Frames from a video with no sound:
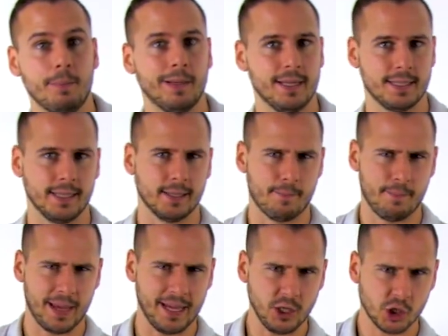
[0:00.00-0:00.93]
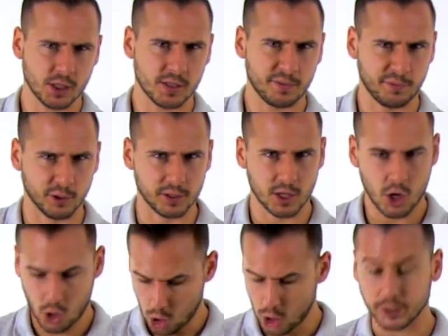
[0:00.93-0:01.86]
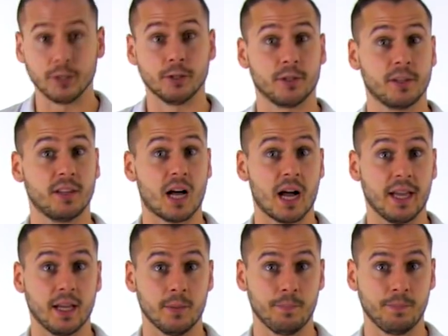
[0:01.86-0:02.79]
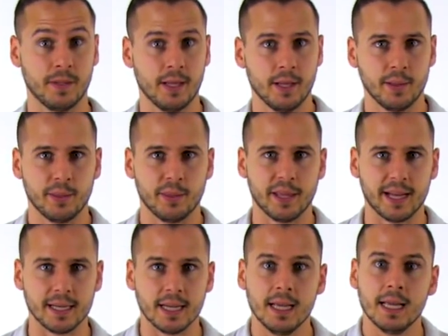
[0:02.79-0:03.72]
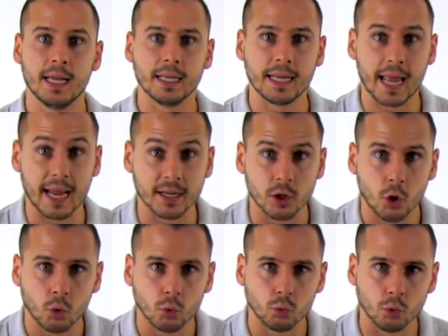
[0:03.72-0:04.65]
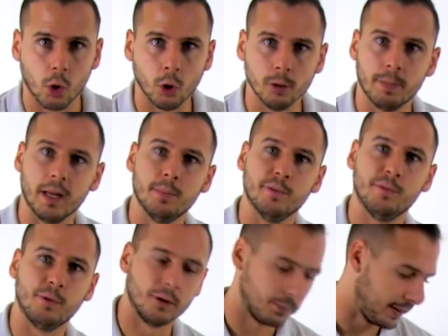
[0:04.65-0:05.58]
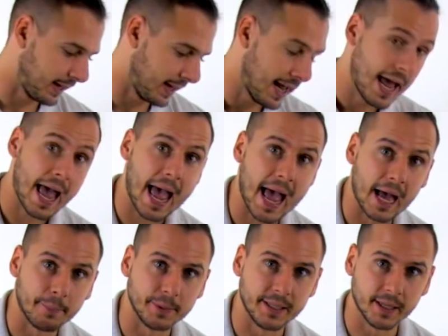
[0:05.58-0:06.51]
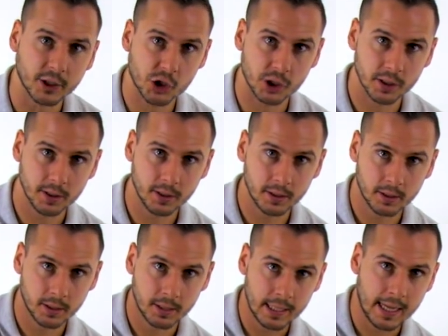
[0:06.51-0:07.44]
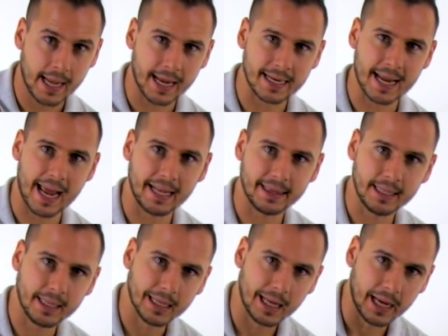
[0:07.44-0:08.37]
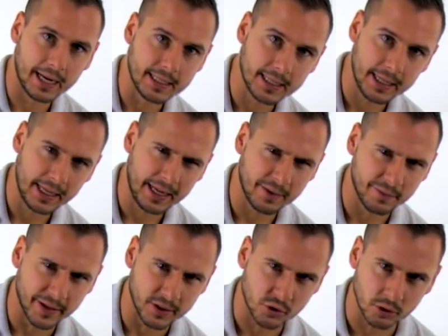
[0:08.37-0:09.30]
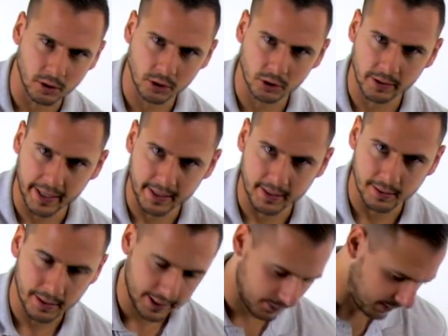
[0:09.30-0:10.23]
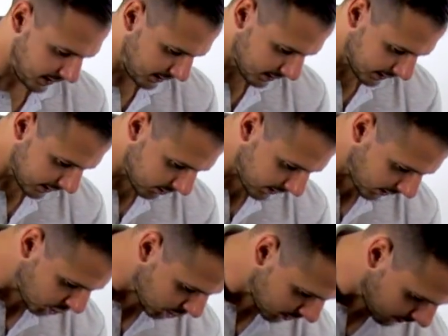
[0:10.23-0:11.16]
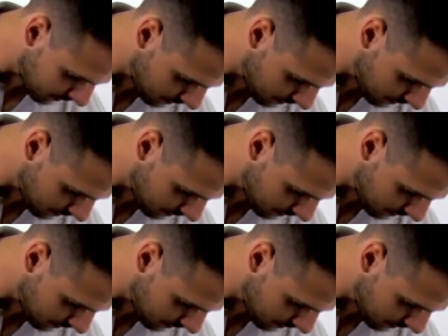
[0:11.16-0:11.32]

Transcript: placing the patient's foot on your thigh. Then again, roll by performing abduction and add the glide in ventral, cranial and medial direction.